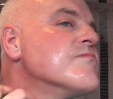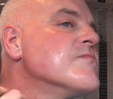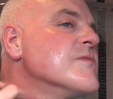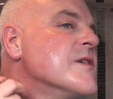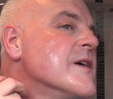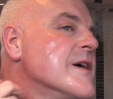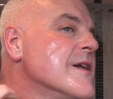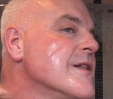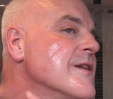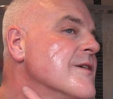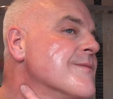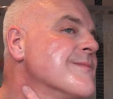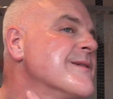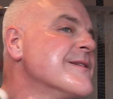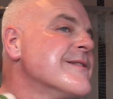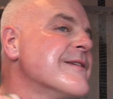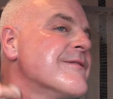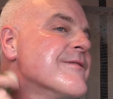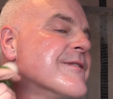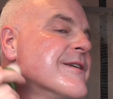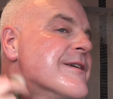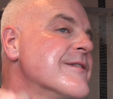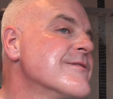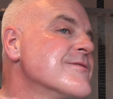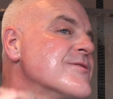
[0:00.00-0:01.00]
Yeah, a little bit
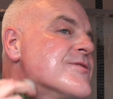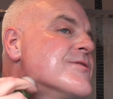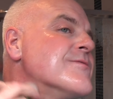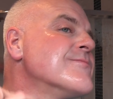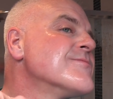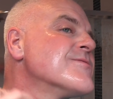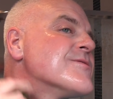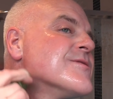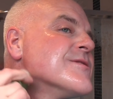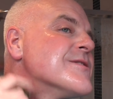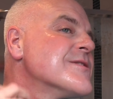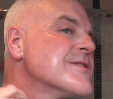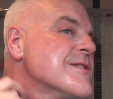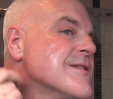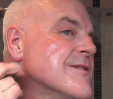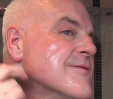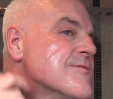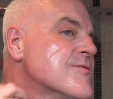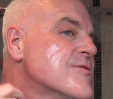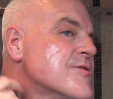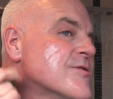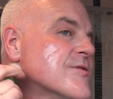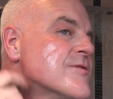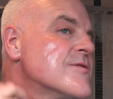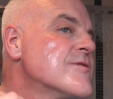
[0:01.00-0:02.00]
down here. It's always on this
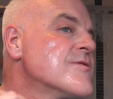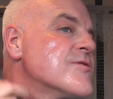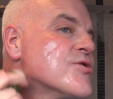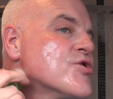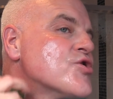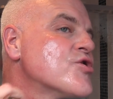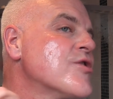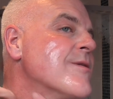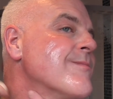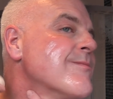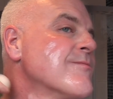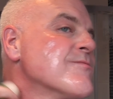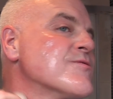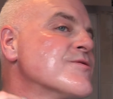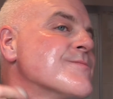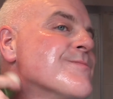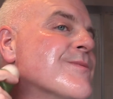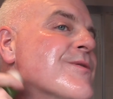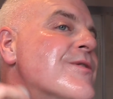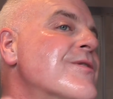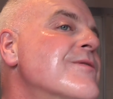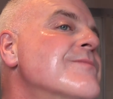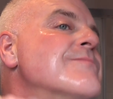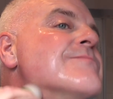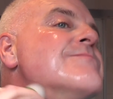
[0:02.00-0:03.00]
little trouble
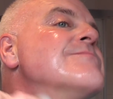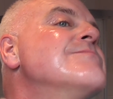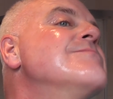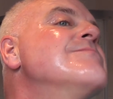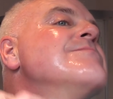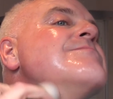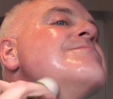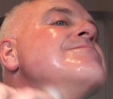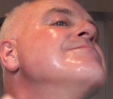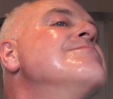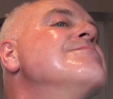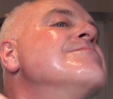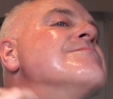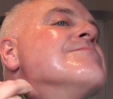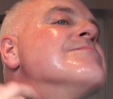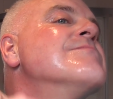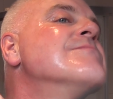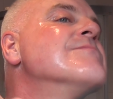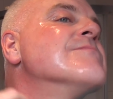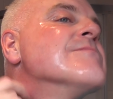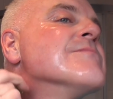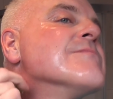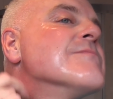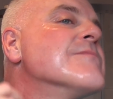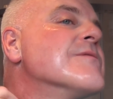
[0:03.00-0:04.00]
spot
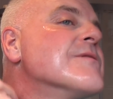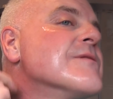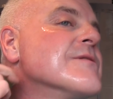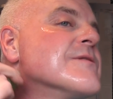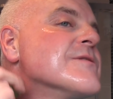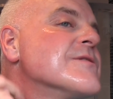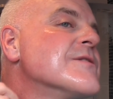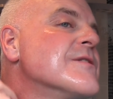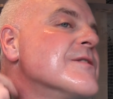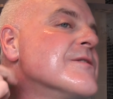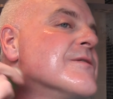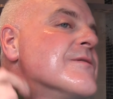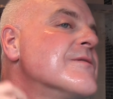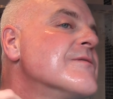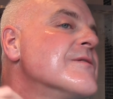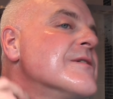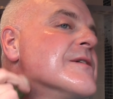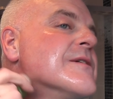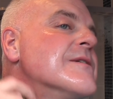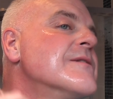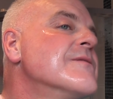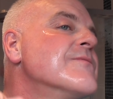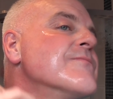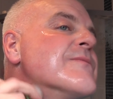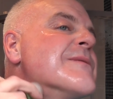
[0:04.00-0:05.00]
where these little
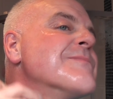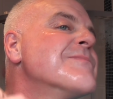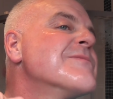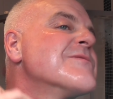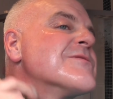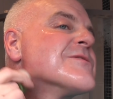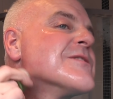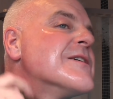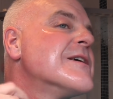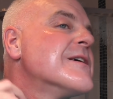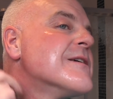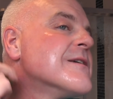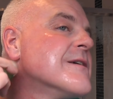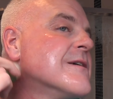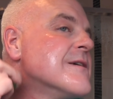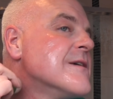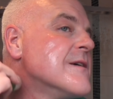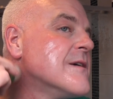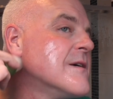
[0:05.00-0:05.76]
uh, weepers are.